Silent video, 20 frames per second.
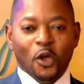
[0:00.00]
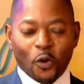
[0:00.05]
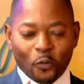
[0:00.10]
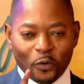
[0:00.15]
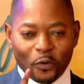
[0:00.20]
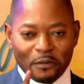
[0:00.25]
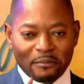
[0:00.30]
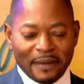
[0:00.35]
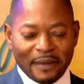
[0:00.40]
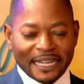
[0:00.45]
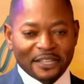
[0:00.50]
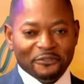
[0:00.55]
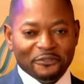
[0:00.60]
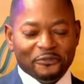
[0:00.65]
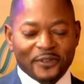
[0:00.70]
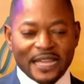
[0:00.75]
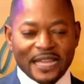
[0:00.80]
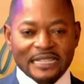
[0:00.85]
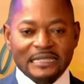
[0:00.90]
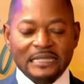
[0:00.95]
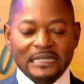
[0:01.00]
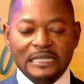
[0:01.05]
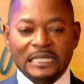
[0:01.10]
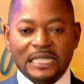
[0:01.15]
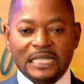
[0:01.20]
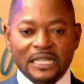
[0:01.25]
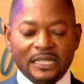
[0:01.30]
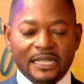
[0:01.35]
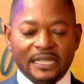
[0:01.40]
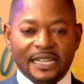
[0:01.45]
will manifest his
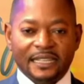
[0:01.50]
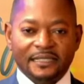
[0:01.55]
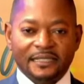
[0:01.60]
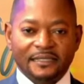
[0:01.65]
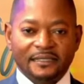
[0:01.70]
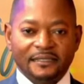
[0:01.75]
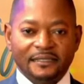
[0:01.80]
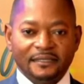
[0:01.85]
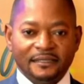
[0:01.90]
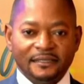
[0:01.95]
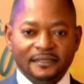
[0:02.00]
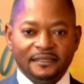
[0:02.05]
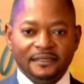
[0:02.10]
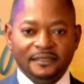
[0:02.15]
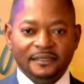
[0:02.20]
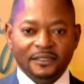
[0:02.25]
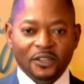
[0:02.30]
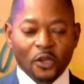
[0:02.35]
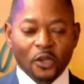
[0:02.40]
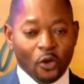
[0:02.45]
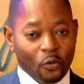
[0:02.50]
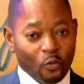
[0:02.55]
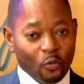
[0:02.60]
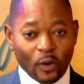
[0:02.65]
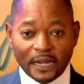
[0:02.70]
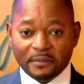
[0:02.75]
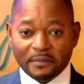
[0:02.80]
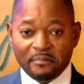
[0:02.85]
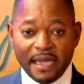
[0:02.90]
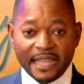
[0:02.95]
goodness.
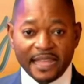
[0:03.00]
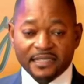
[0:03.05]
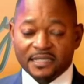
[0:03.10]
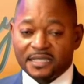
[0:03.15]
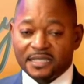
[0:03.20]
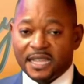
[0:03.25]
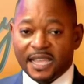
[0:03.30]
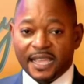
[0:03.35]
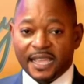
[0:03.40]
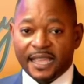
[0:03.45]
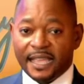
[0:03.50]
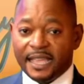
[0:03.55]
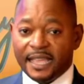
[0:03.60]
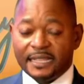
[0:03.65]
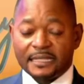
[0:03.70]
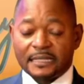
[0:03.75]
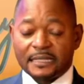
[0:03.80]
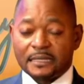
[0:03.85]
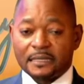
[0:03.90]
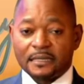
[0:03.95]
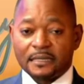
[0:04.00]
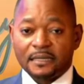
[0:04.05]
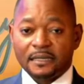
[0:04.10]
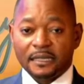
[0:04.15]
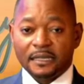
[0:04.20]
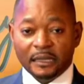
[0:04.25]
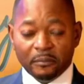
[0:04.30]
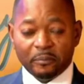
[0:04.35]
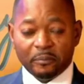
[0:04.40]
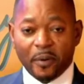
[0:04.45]
What men say is
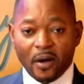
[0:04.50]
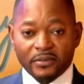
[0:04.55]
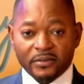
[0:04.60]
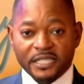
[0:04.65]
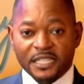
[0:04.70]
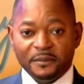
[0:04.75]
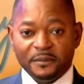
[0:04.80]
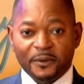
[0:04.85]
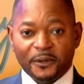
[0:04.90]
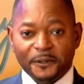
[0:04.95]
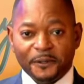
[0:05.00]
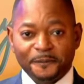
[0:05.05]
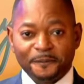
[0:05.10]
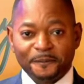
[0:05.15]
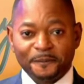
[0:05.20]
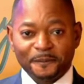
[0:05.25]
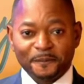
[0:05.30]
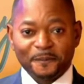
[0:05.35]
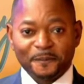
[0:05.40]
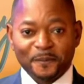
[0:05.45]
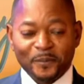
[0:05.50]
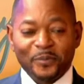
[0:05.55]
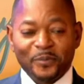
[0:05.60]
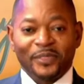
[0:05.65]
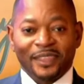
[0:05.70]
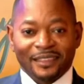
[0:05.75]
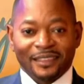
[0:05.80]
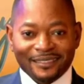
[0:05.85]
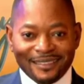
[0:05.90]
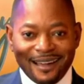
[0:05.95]
impossible,
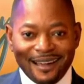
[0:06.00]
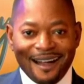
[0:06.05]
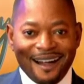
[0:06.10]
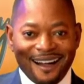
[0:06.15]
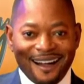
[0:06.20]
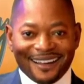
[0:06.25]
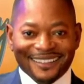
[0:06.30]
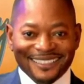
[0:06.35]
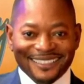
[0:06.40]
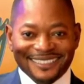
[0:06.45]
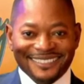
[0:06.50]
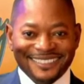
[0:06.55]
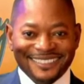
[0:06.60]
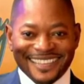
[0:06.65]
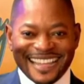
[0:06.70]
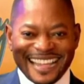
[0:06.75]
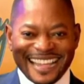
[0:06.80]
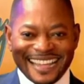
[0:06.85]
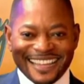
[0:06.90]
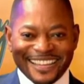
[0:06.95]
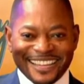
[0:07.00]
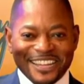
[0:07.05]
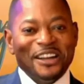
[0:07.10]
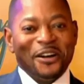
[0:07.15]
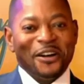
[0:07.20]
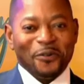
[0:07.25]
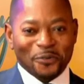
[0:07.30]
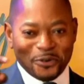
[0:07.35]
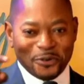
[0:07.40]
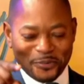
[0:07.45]
God
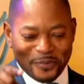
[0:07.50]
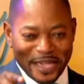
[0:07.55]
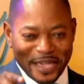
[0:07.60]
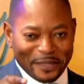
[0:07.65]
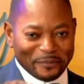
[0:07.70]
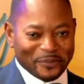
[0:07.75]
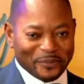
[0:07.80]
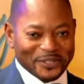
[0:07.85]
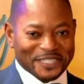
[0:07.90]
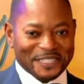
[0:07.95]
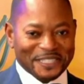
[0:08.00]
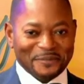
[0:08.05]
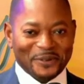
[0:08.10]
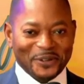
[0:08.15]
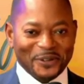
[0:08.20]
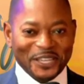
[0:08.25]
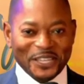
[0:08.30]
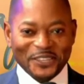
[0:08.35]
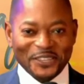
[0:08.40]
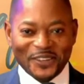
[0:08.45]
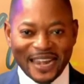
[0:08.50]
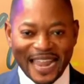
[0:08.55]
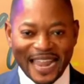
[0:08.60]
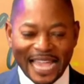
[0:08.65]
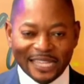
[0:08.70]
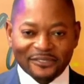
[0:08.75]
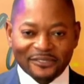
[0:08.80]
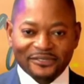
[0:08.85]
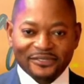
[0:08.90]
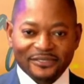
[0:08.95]
will make possible in your
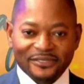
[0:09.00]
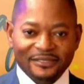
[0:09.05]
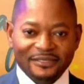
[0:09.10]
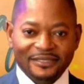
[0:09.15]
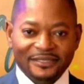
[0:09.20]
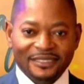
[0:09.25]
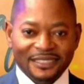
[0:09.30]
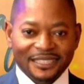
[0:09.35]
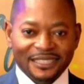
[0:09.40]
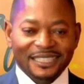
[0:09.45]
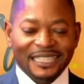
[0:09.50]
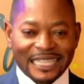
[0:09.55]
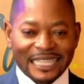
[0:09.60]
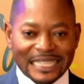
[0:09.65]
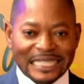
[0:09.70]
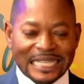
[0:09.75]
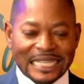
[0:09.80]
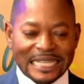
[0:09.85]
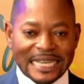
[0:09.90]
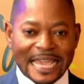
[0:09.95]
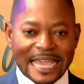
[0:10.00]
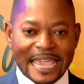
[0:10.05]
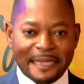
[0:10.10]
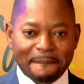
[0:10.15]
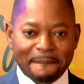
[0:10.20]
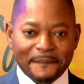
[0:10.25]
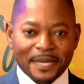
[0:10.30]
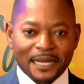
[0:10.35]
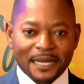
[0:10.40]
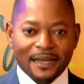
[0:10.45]
life. In the
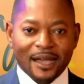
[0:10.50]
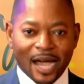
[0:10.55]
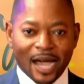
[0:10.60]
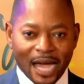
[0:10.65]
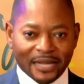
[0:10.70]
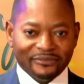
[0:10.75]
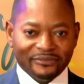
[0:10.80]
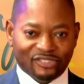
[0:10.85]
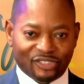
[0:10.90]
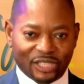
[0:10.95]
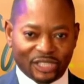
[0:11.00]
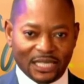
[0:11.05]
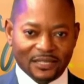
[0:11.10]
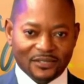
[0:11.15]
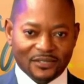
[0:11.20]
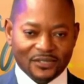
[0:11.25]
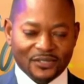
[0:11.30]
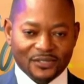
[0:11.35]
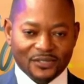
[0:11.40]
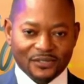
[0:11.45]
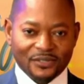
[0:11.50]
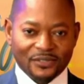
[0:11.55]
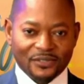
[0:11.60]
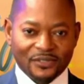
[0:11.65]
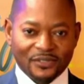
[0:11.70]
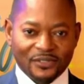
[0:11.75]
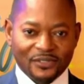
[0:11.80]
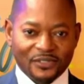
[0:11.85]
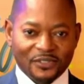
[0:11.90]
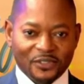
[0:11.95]
name of Jesus.
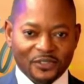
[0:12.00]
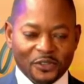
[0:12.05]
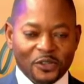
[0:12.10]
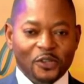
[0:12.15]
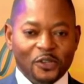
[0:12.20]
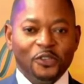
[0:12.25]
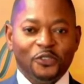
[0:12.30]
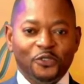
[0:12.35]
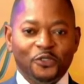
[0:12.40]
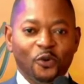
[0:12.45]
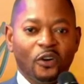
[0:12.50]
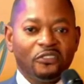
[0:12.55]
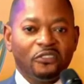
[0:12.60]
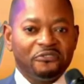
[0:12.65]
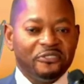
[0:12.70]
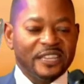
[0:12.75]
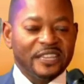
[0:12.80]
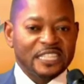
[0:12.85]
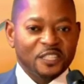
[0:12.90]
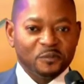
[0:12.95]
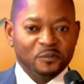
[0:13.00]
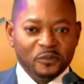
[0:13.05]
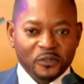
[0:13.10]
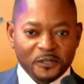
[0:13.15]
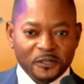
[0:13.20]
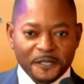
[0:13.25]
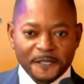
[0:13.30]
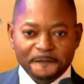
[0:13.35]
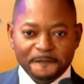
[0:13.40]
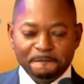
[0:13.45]
You're on
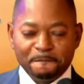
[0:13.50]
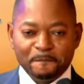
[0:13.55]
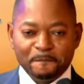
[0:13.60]
Facebook,